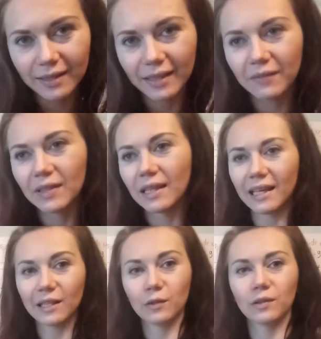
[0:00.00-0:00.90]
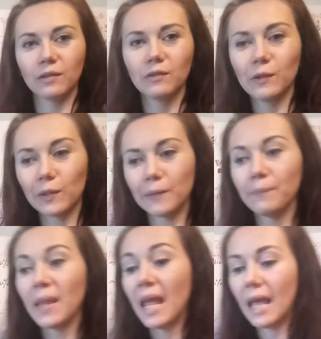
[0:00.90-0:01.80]
even lying on the floor.
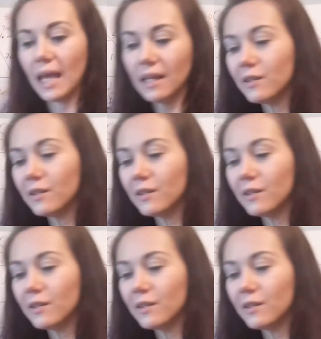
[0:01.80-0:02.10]
And